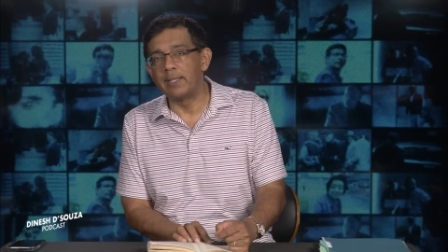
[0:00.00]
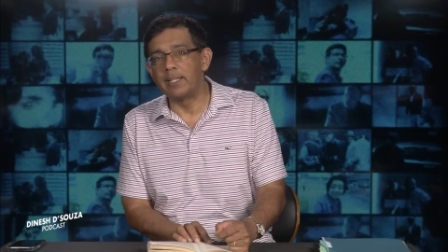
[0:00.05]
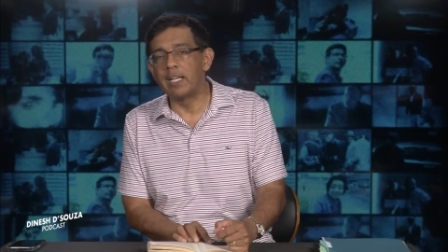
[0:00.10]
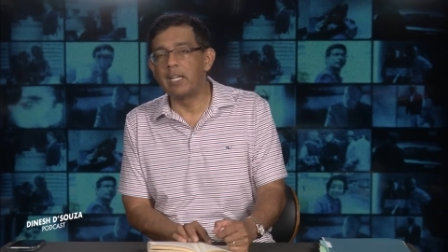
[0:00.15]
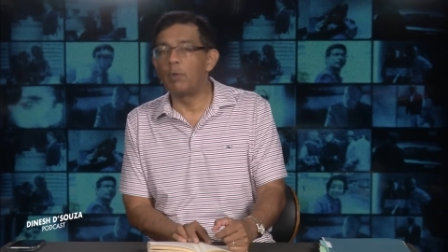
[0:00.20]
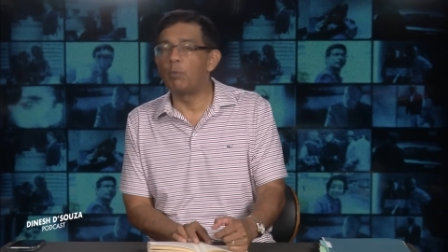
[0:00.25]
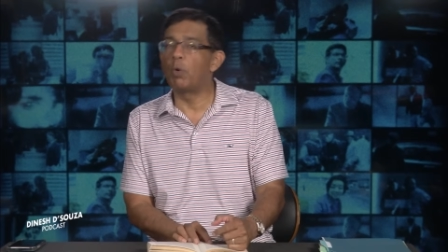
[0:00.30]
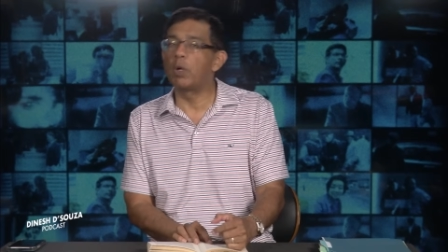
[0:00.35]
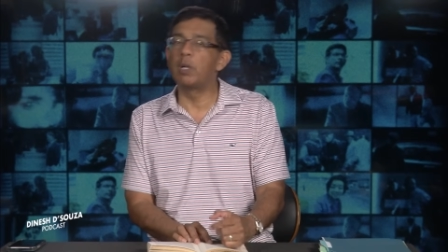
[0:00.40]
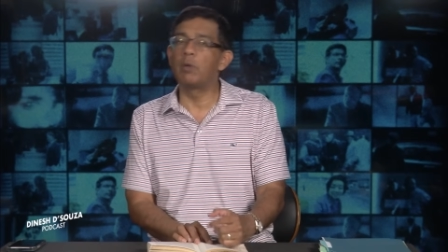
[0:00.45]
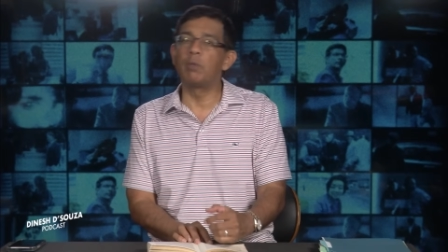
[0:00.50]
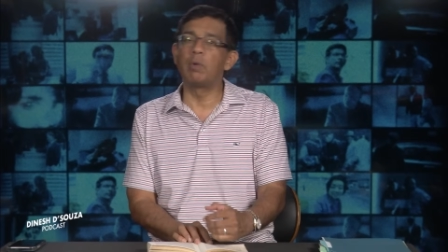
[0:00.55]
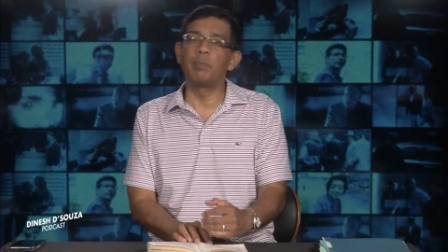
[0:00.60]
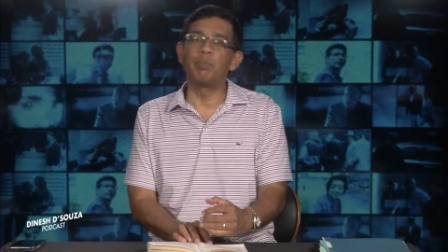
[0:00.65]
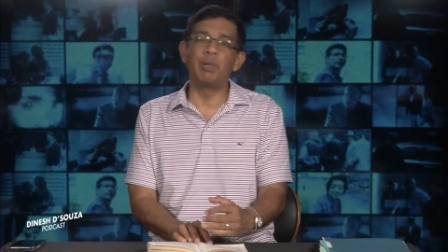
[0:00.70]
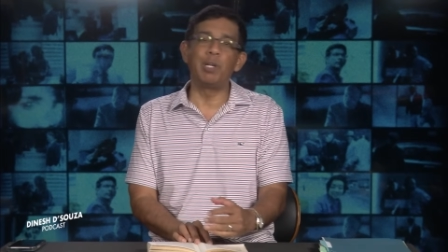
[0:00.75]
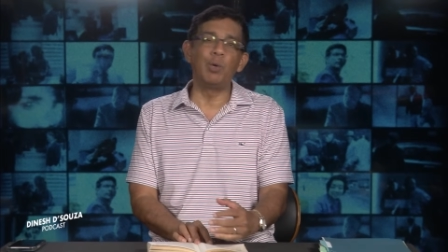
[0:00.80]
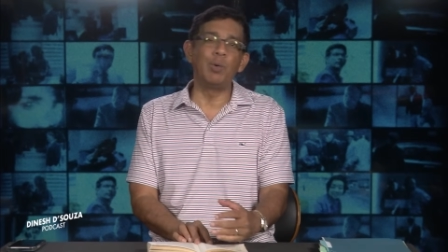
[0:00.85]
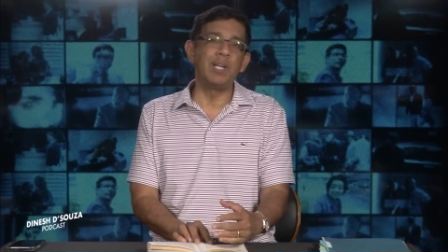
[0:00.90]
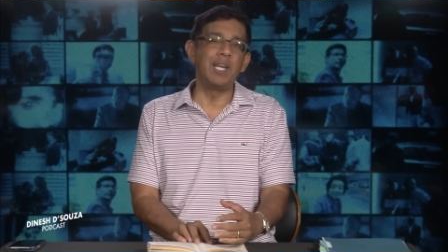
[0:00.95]
They didn't want to
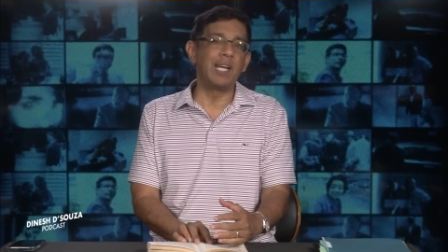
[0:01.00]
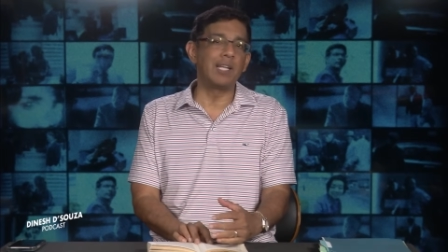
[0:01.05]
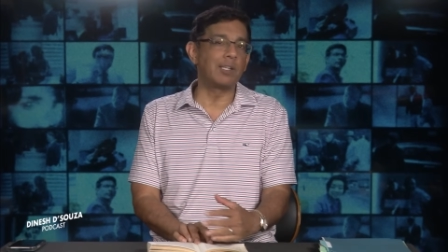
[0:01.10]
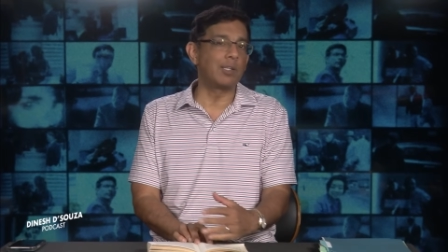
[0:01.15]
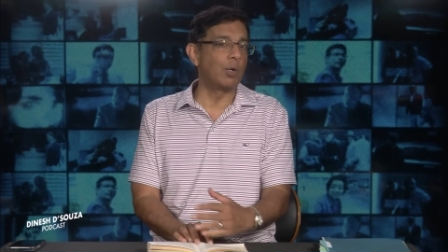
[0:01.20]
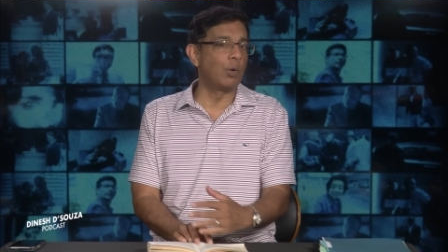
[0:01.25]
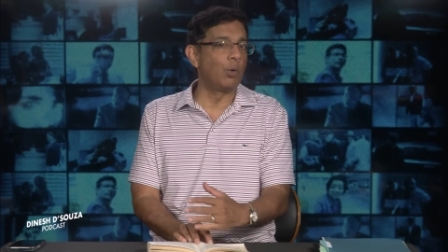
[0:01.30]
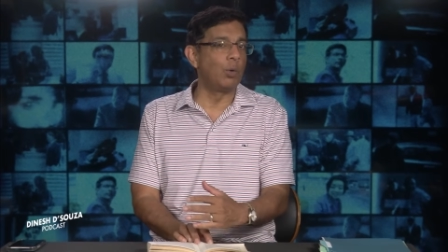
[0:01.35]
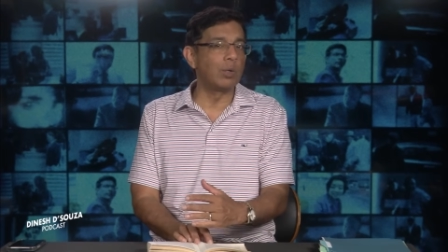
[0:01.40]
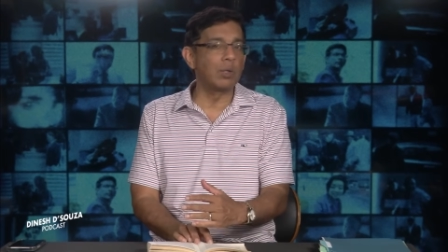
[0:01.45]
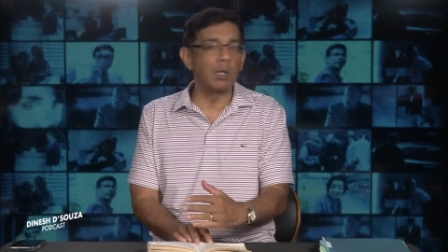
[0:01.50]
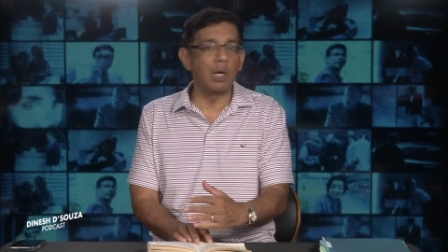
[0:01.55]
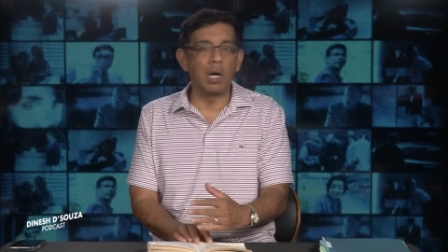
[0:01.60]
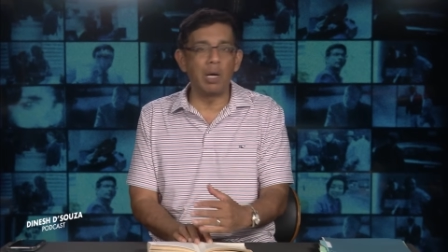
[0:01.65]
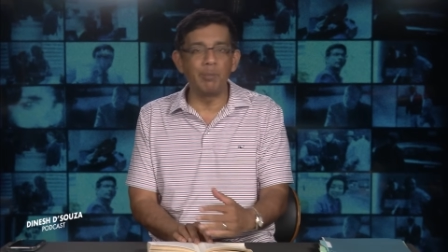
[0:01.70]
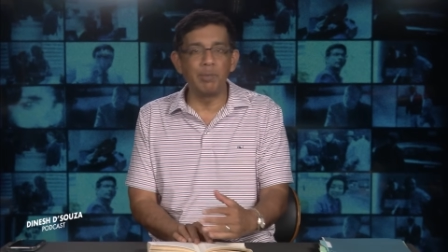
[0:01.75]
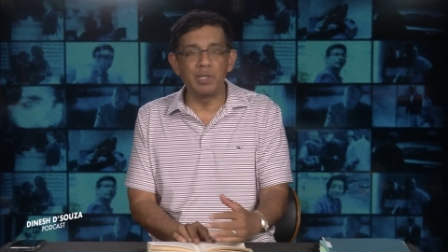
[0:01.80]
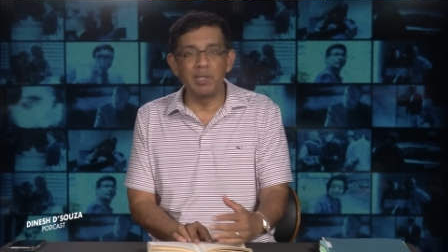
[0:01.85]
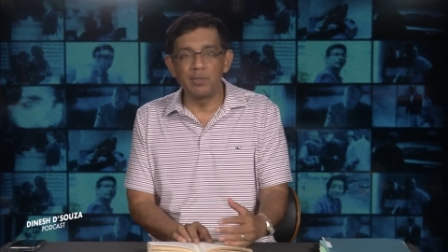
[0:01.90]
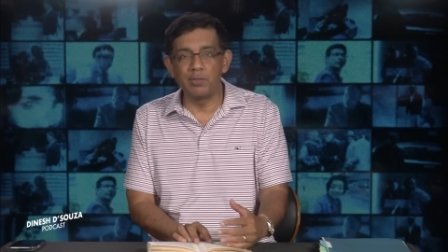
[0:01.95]
repudiate the whole
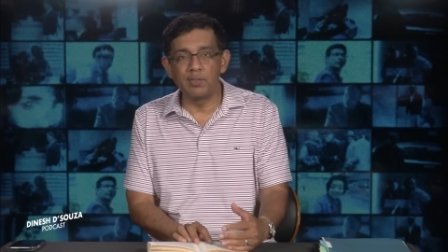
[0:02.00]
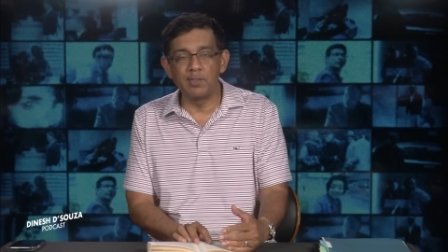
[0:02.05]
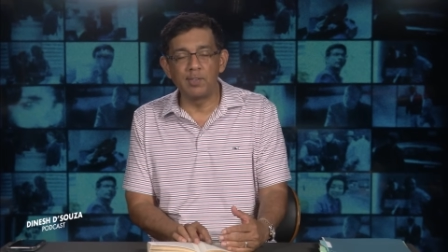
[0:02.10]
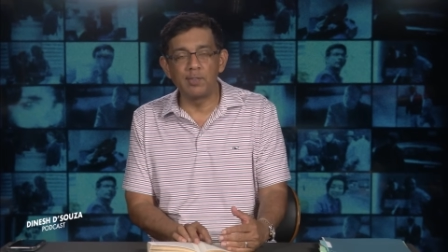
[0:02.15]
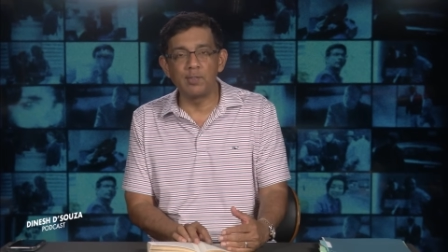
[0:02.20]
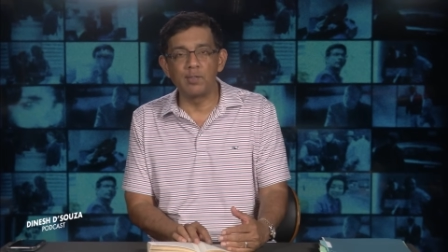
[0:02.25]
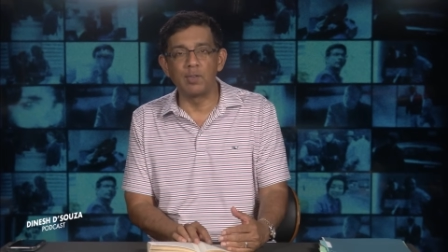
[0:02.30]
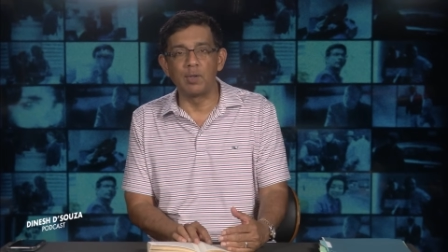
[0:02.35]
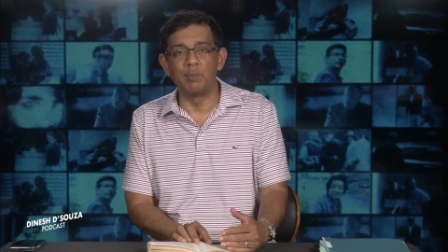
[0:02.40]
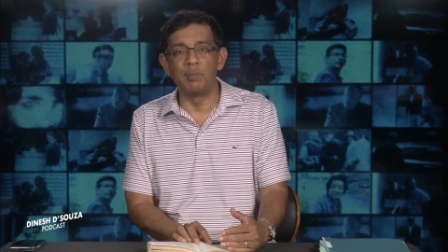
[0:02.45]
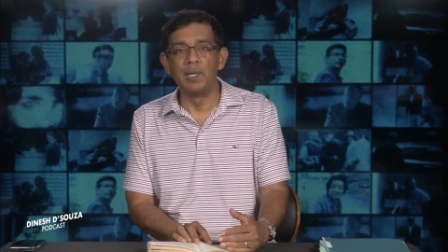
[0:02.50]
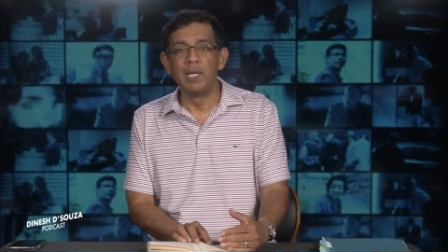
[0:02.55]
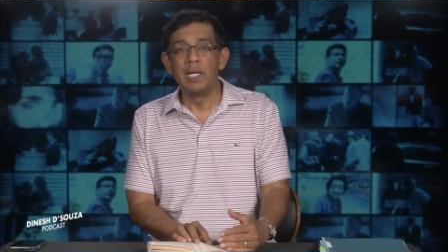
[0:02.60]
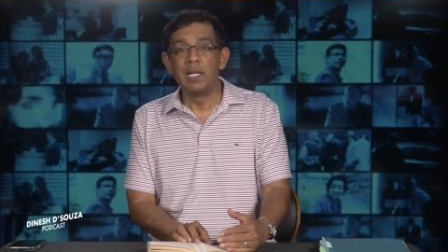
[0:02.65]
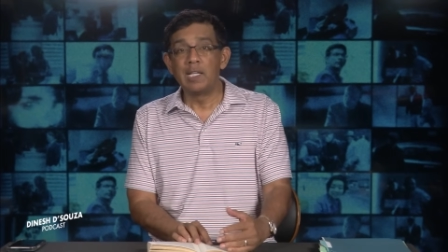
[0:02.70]
communist system.